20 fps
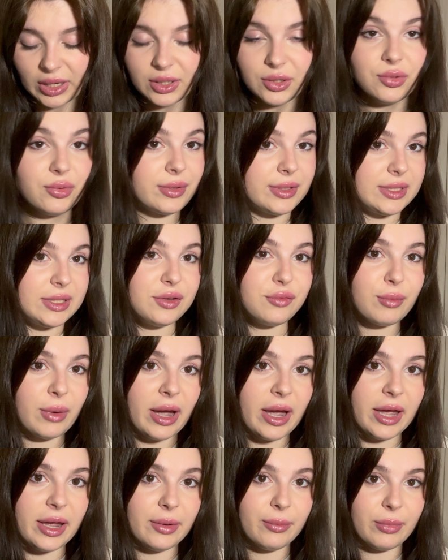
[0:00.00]
to receive
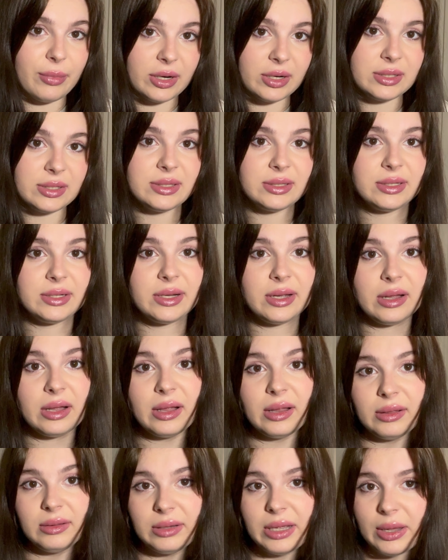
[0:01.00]
my
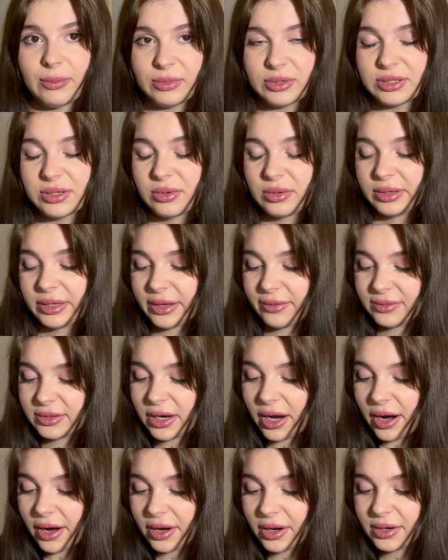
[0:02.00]
personal Amazon gift
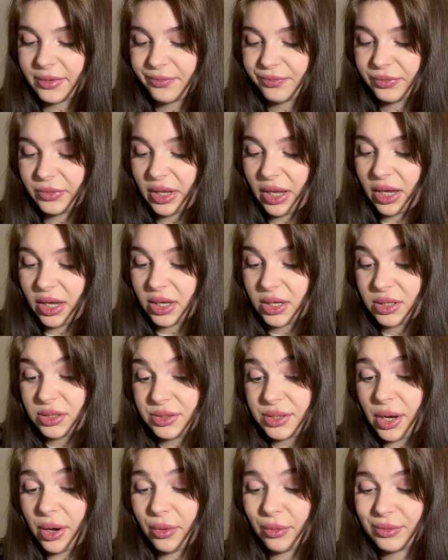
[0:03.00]
card.
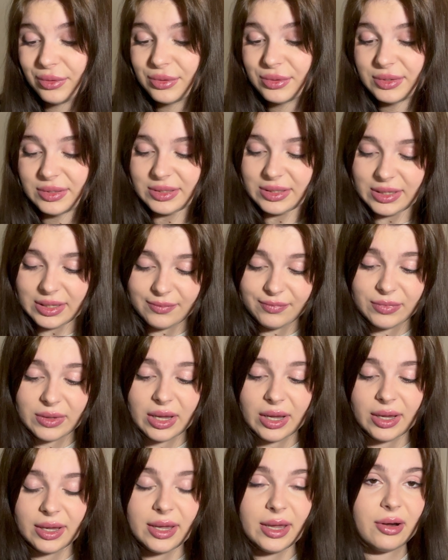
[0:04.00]
So you see
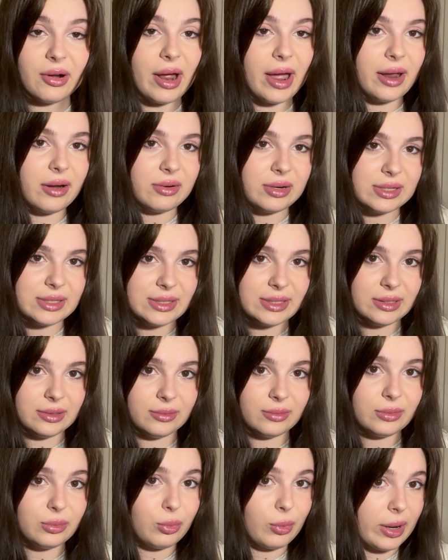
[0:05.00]
here I
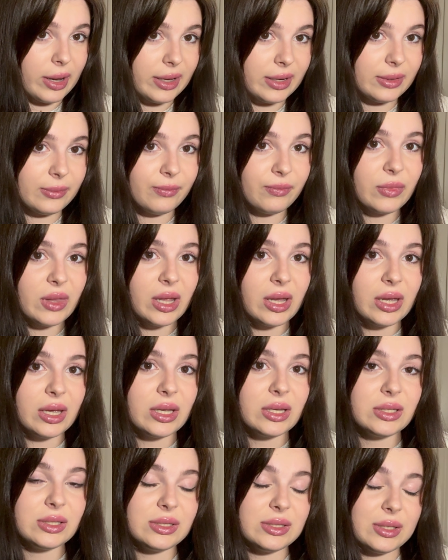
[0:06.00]
received one.
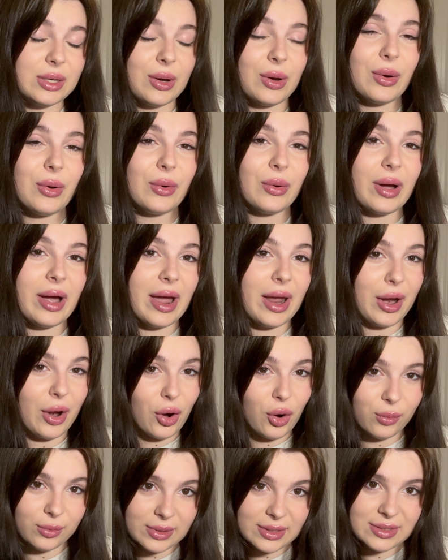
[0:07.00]
So I
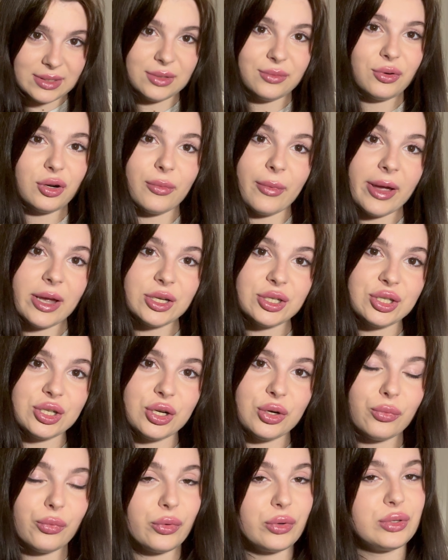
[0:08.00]
hope this
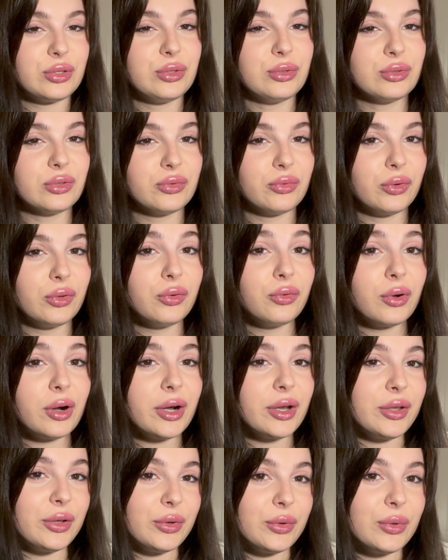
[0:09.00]
information was useful for
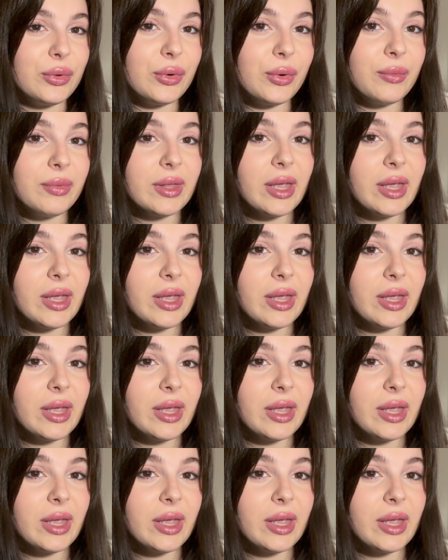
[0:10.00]
you